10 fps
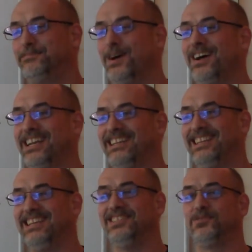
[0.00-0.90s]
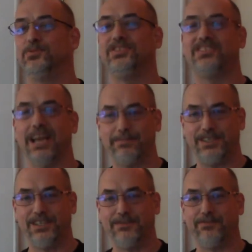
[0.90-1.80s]
body that is
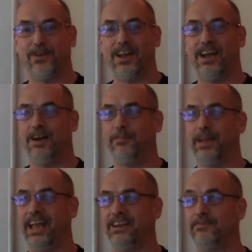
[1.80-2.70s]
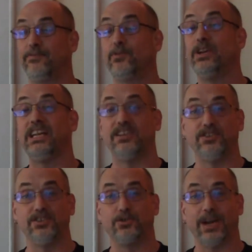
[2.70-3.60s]
receptive and free
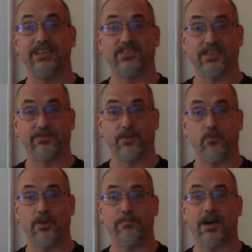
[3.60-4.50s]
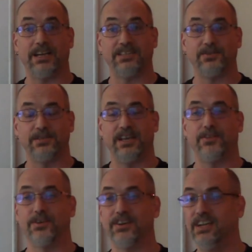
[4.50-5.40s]
to transit from one body to
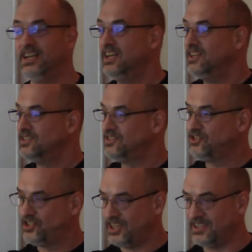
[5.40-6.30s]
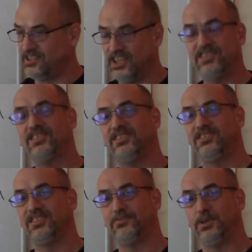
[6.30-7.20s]
another. Just as
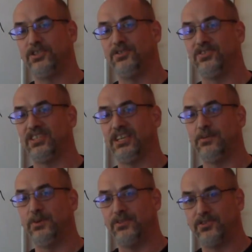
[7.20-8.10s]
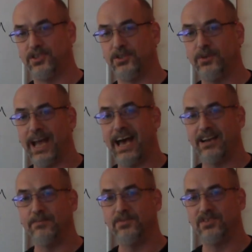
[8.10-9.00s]
what you see with two
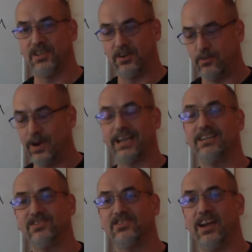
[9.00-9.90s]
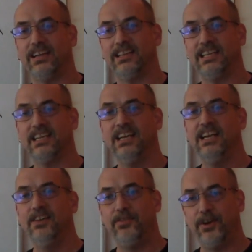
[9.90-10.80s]
atoms that are reconciling
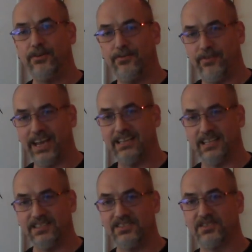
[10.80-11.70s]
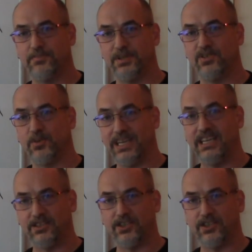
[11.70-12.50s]
their valence between each